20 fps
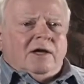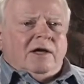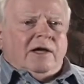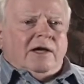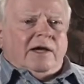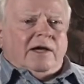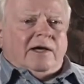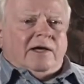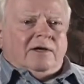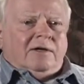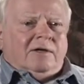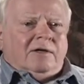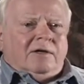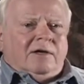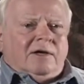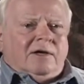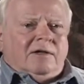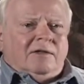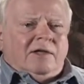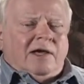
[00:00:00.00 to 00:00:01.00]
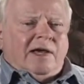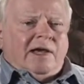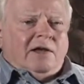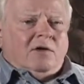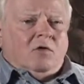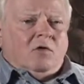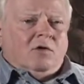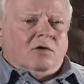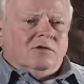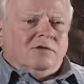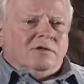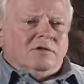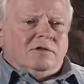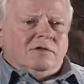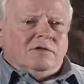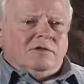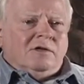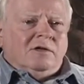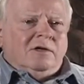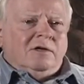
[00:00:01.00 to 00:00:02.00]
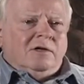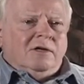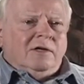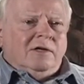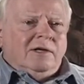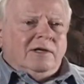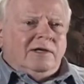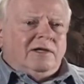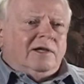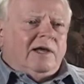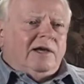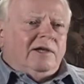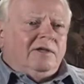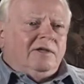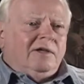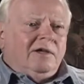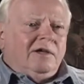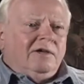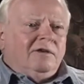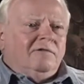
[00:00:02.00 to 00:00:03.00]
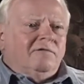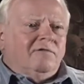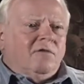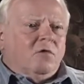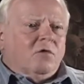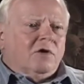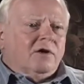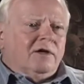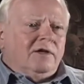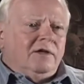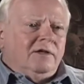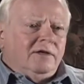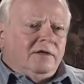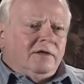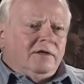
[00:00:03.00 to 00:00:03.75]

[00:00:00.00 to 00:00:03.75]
and uh, they had horses. In nineteen forty.